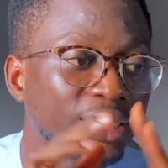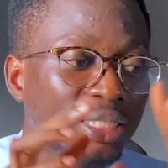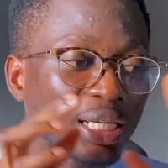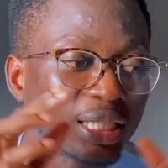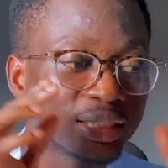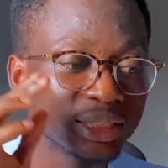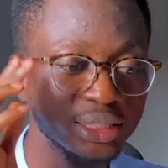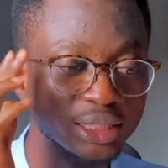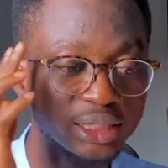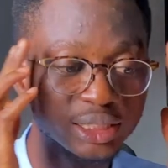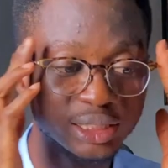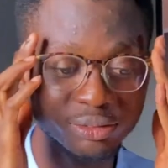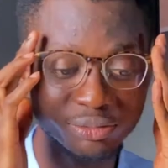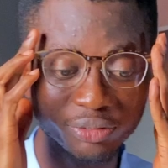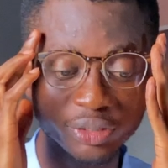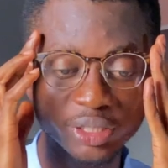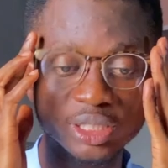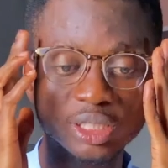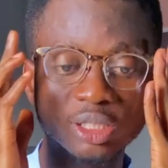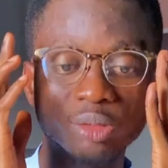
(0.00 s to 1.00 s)
And this is
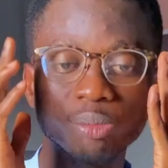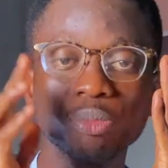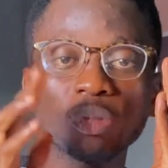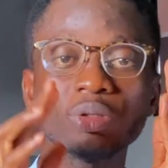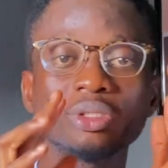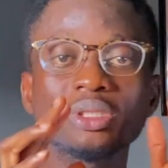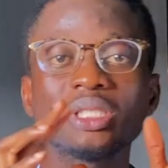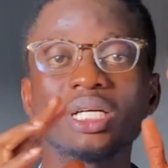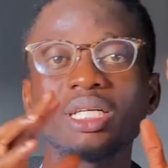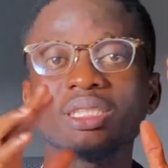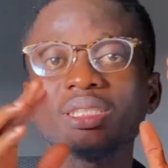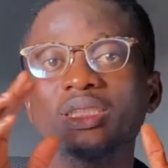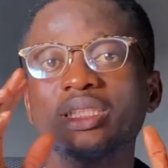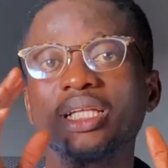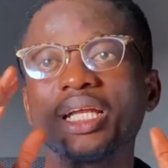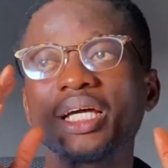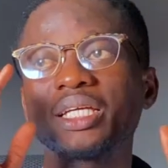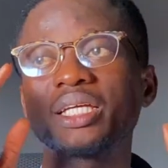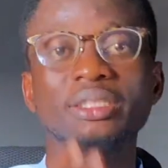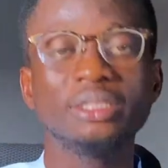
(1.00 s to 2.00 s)
very important.
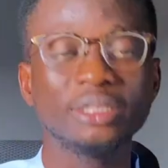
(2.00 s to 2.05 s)
Like,